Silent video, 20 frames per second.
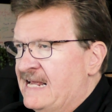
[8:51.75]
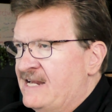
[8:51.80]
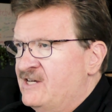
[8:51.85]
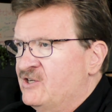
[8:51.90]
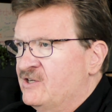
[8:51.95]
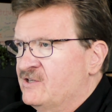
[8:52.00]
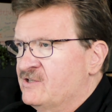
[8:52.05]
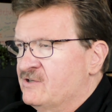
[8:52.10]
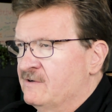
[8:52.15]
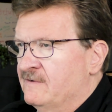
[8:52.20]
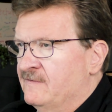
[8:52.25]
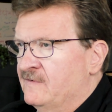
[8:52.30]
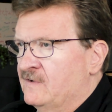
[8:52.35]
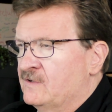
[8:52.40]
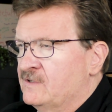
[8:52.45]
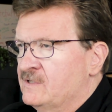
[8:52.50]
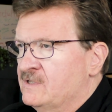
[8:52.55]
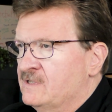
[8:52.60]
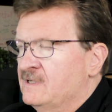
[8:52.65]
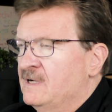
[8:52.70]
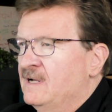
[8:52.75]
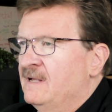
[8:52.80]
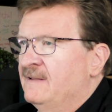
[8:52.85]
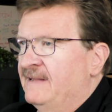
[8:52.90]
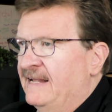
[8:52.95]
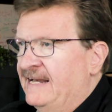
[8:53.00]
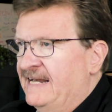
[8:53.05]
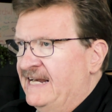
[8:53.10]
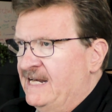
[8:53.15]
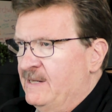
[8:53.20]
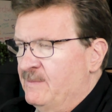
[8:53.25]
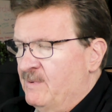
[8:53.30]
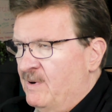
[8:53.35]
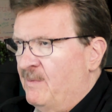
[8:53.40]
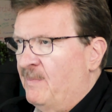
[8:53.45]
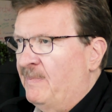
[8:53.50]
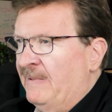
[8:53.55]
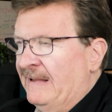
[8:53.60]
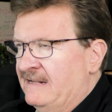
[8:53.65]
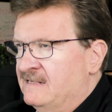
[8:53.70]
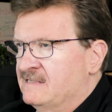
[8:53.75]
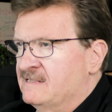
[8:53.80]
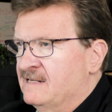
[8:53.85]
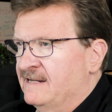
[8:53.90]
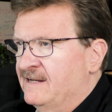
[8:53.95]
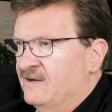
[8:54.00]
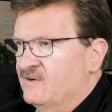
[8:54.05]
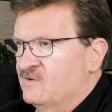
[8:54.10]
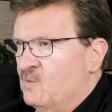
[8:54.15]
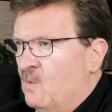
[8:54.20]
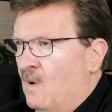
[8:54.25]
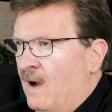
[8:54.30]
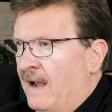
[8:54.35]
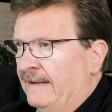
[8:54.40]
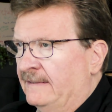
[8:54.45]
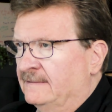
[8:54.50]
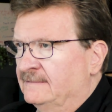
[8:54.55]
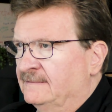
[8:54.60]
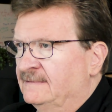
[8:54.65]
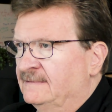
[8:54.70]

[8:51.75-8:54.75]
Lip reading: aging servers, they need to be replaced, and here's why.